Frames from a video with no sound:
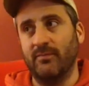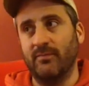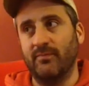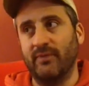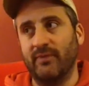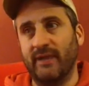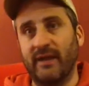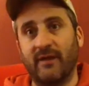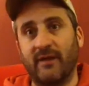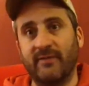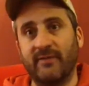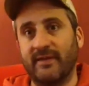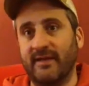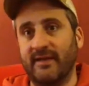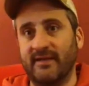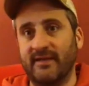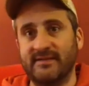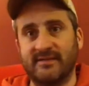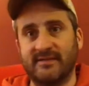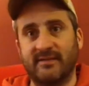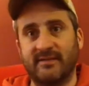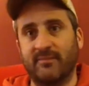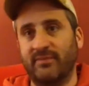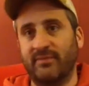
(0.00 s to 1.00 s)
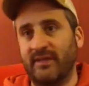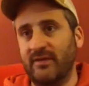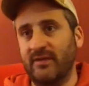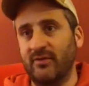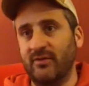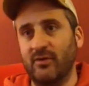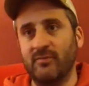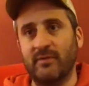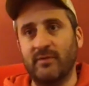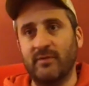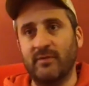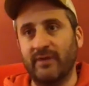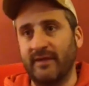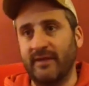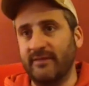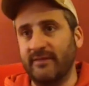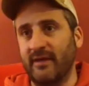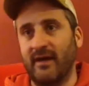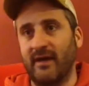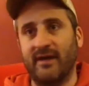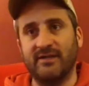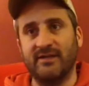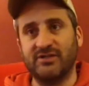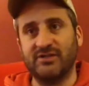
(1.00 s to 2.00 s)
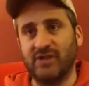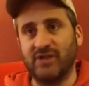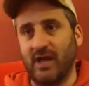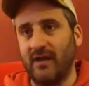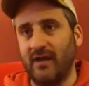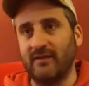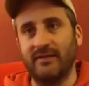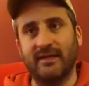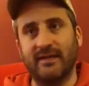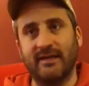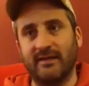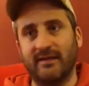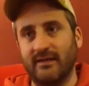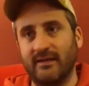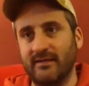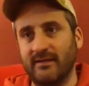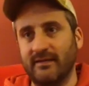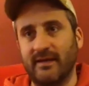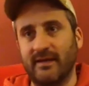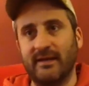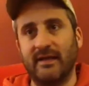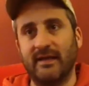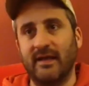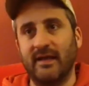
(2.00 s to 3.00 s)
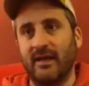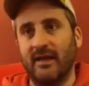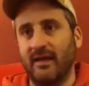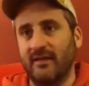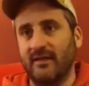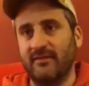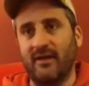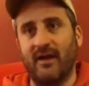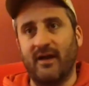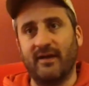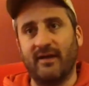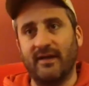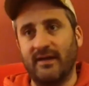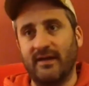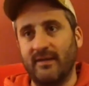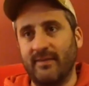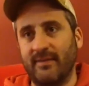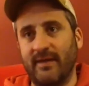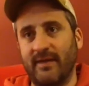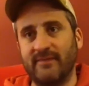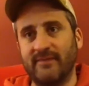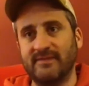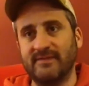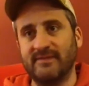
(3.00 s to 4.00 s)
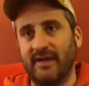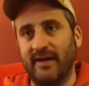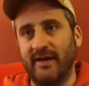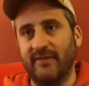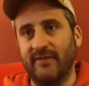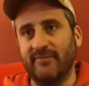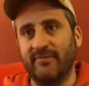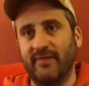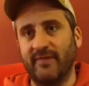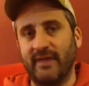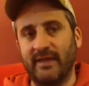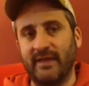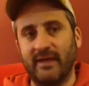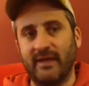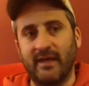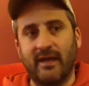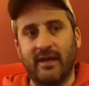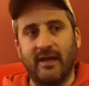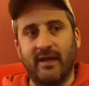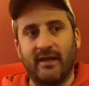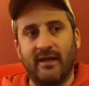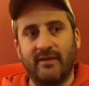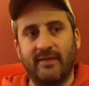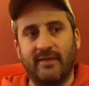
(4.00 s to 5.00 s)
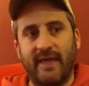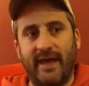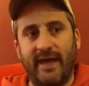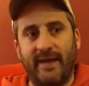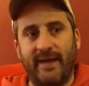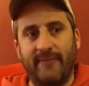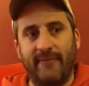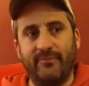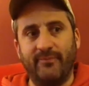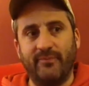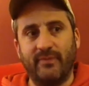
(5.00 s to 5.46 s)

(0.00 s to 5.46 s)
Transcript: all the kids to the play group and bringing the hot chocolate and like talking about stuff like that.